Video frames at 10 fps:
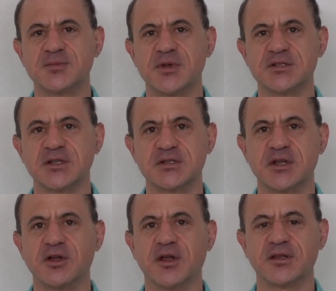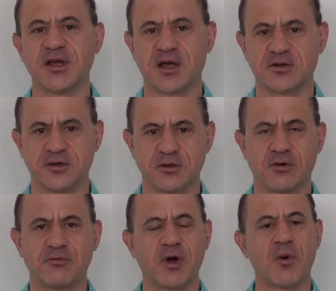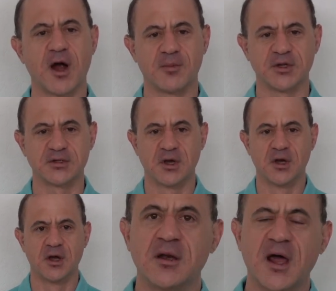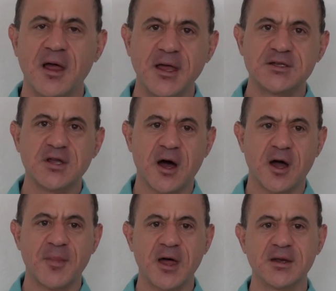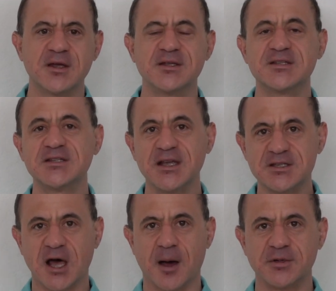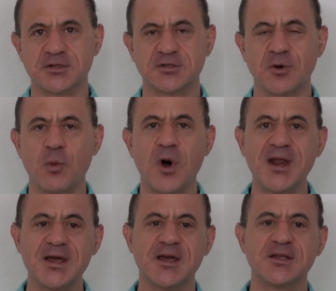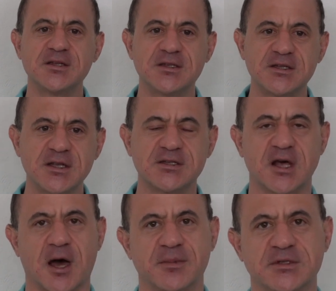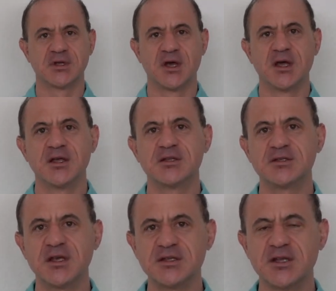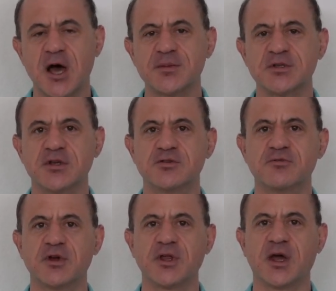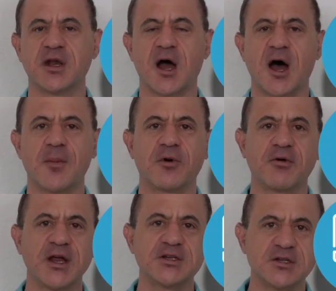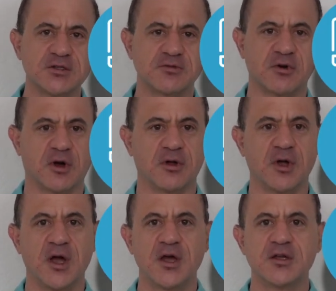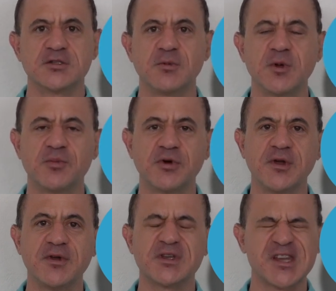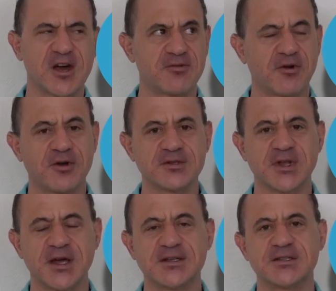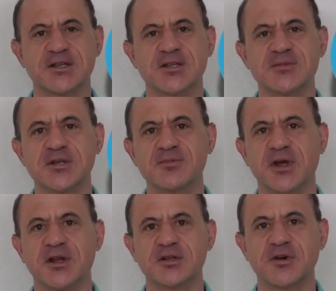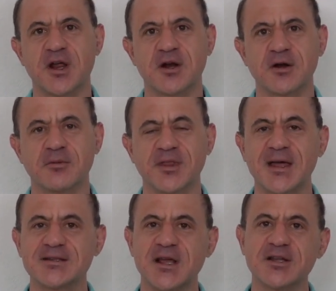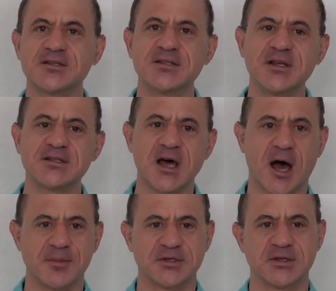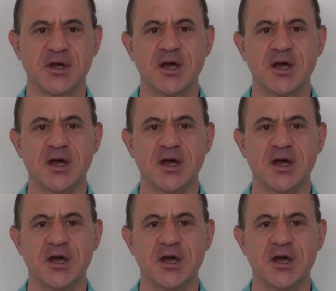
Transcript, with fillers: business, legal, and technical requirements. Now let's talk about SysOps. So what is SysOps? SysOps is really an operations role. See, we previously had roles like systems administrator. Well, that's now SysOps.